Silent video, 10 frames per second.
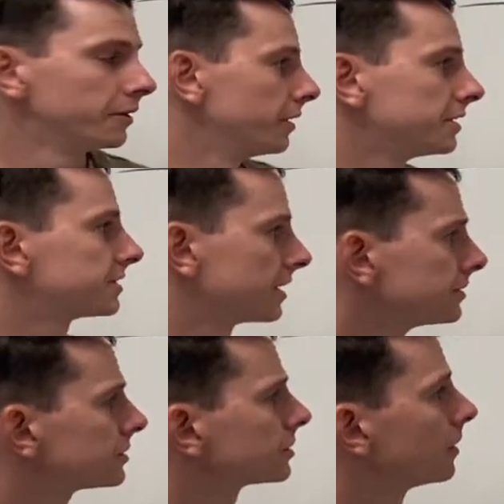in a
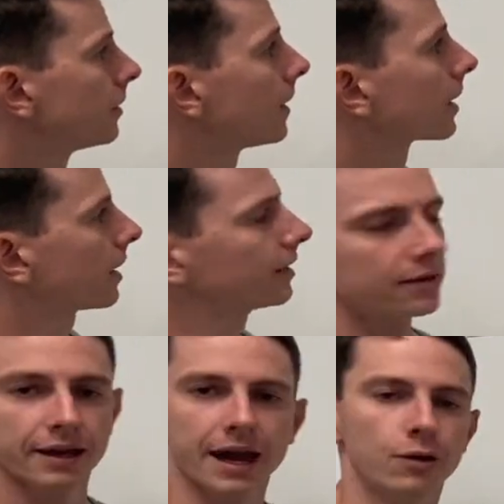sense, kind of
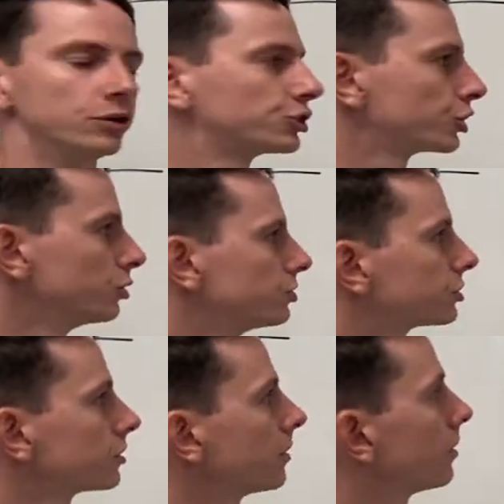like how we
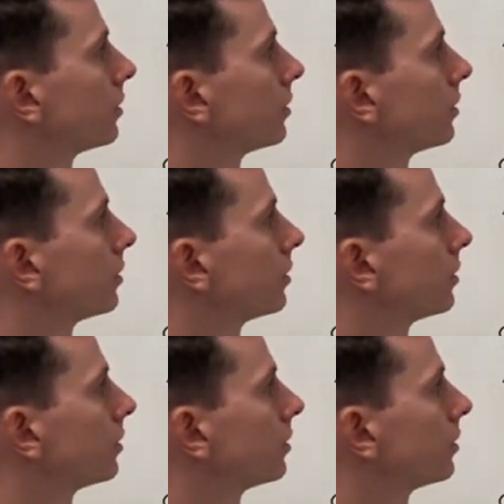chose